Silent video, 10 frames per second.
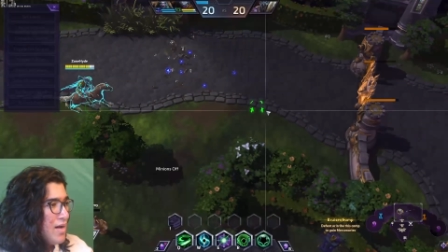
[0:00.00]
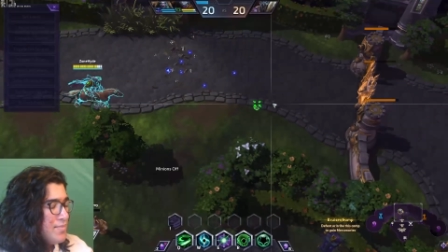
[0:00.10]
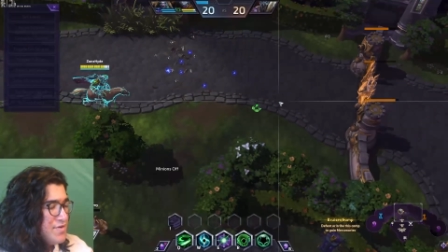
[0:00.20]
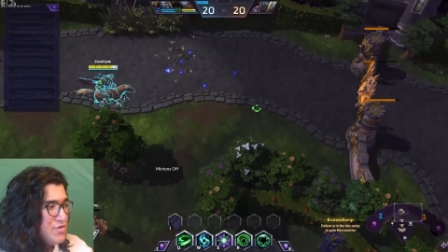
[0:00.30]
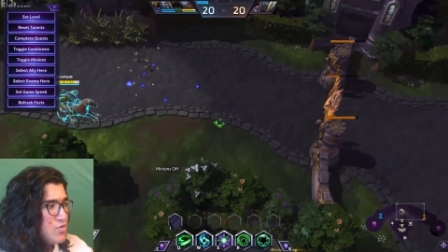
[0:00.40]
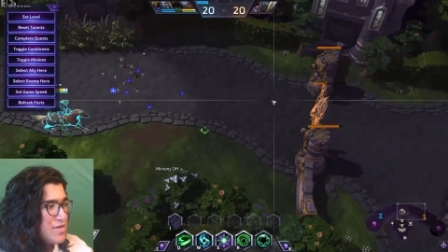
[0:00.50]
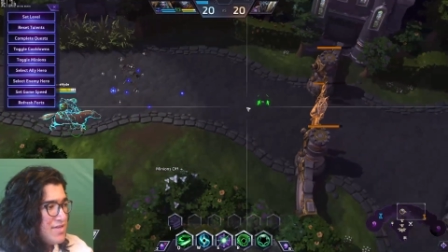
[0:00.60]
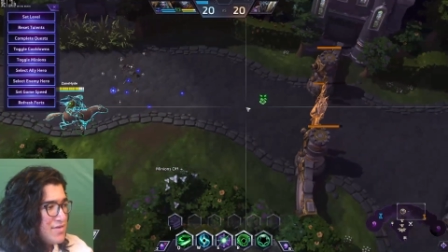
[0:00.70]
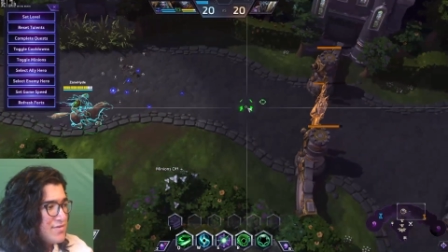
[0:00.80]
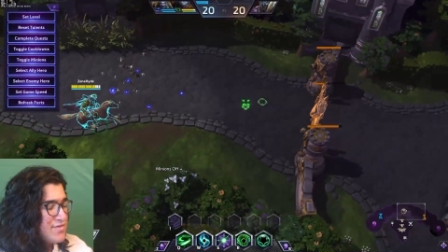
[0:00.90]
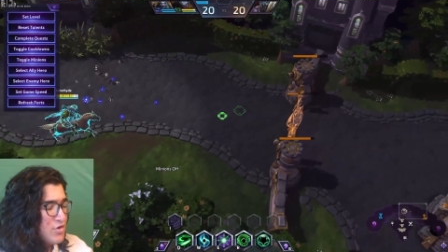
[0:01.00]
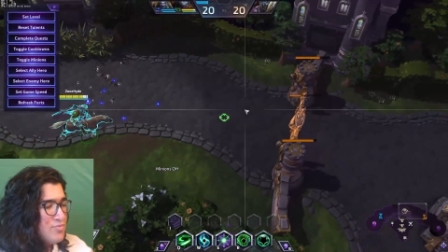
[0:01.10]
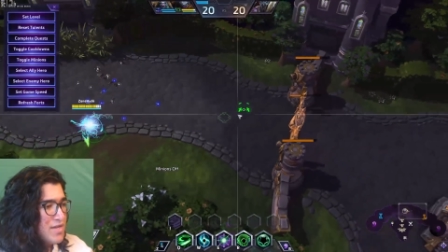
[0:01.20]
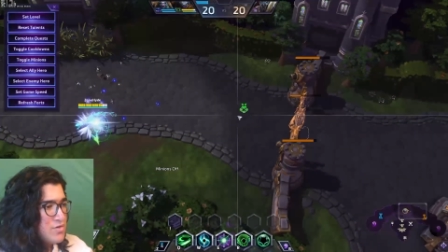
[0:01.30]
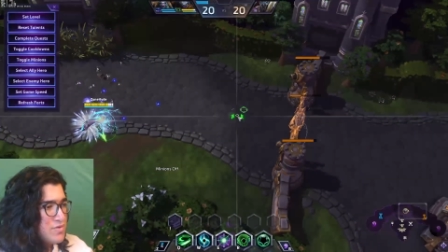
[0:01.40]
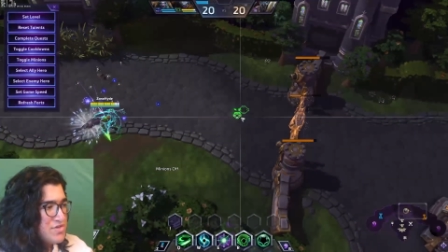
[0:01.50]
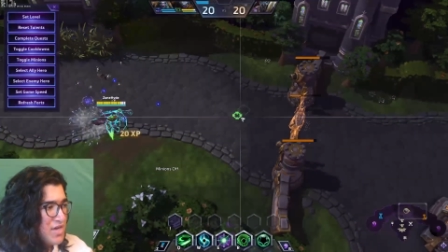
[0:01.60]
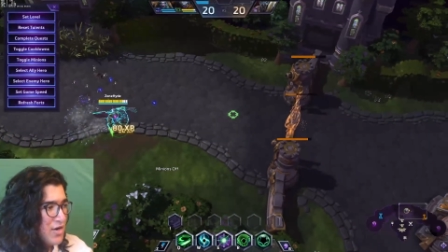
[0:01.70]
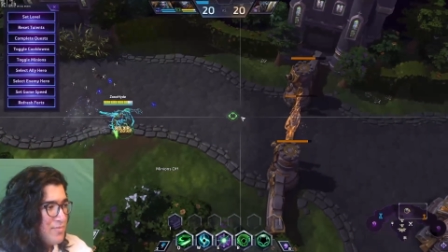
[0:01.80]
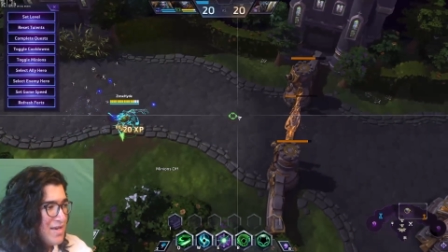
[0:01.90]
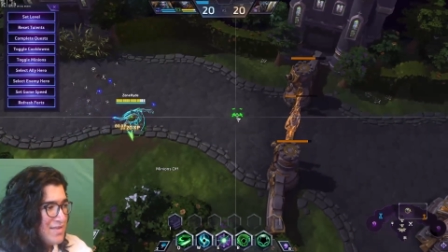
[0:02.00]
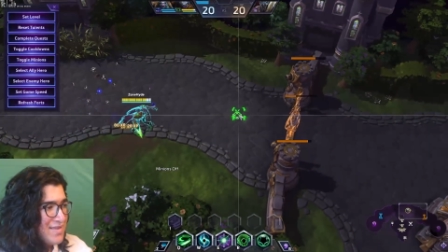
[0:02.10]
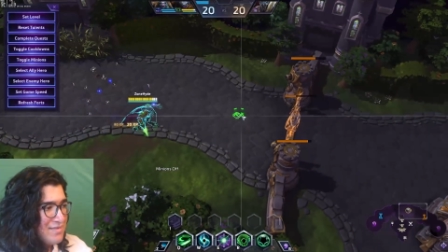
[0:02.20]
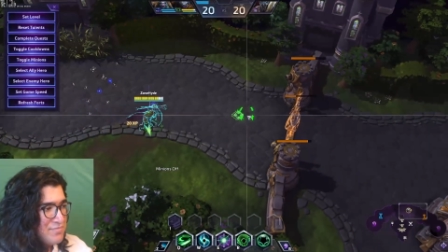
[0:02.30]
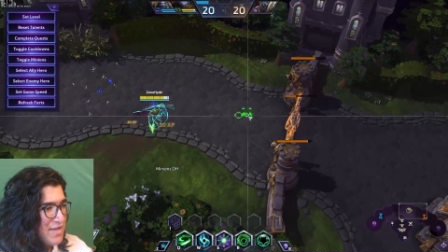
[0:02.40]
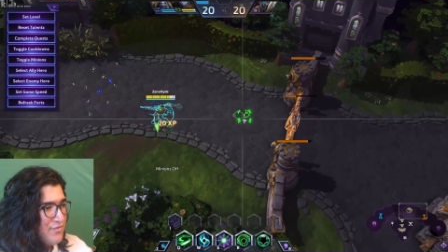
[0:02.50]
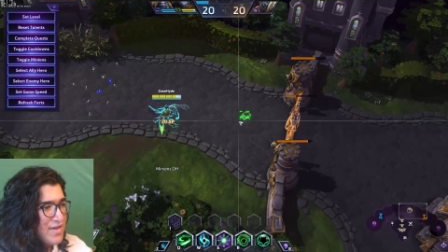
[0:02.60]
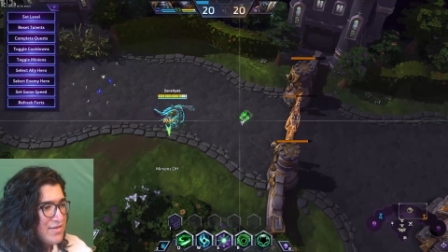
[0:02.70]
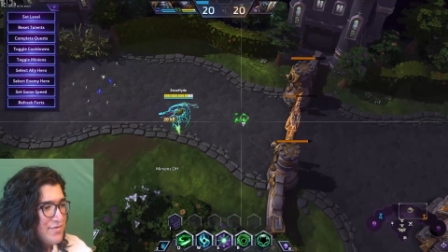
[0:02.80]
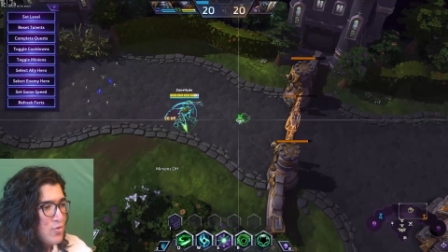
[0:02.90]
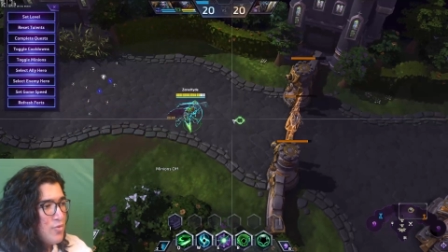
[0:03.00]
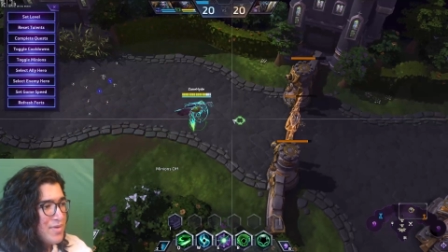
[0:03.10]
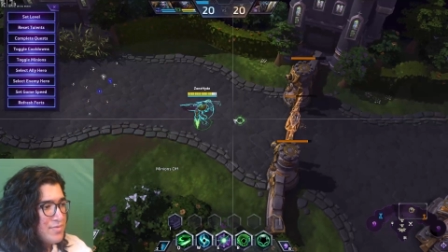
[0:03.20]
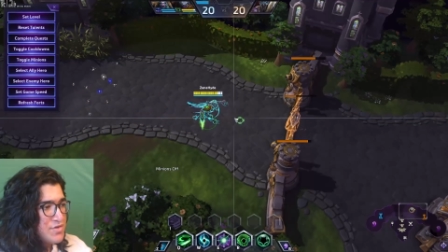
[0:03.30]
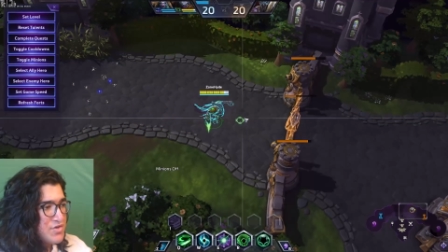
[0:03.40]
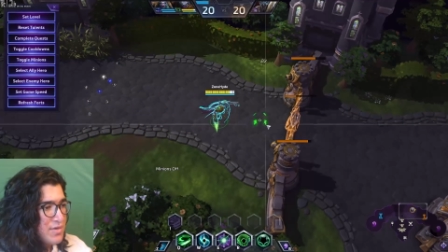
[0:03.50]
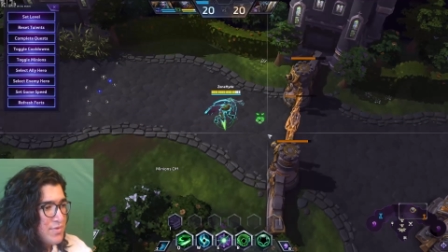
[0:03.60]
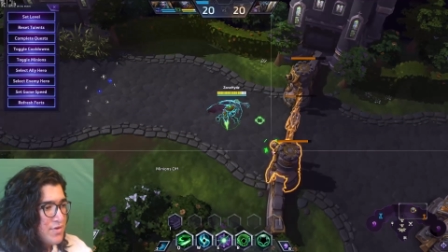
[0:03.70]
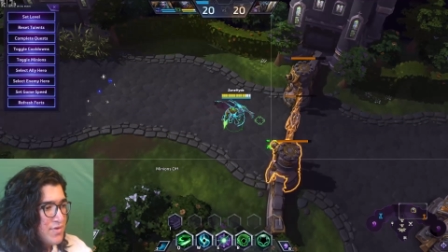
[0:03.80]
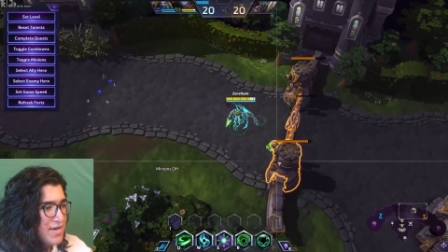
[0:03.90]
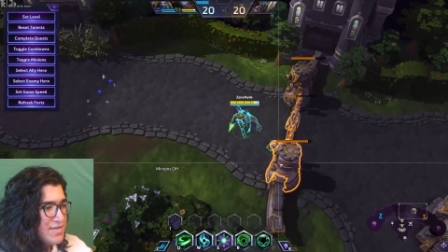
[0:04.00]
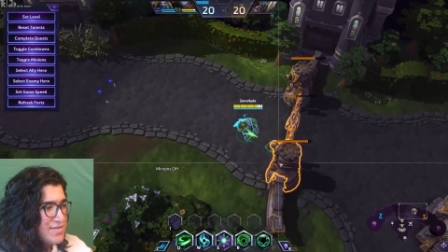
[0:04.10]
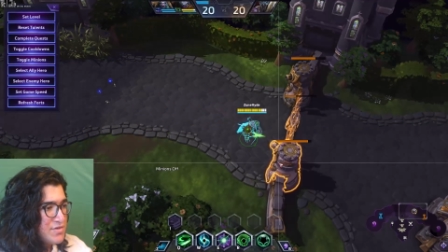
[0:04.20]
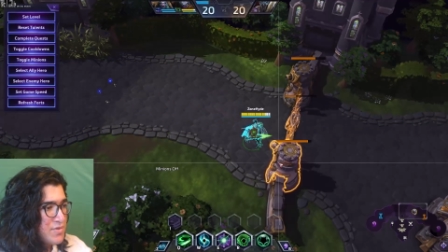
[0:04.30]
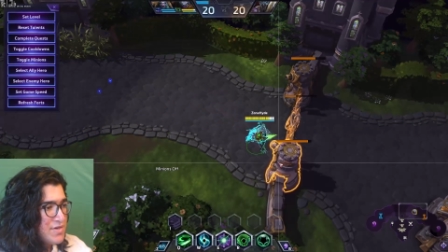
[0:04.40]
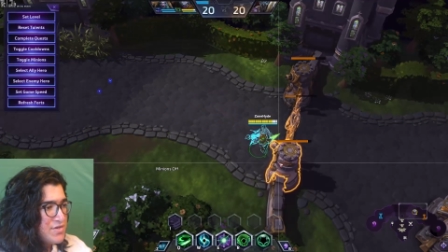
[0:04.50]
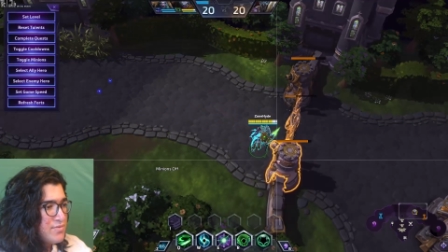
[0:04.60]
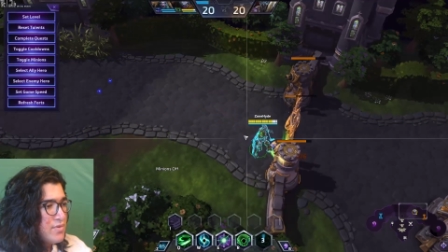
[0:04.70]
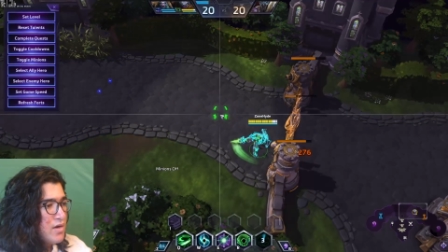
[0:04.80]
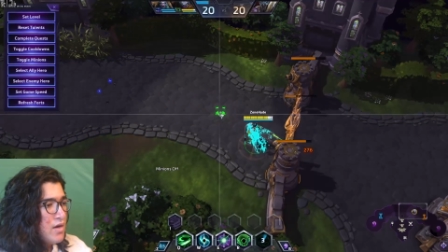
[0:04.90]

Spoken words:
you will heal so much with Shadow Mending that they effectively won't be able to trade with you in any situation.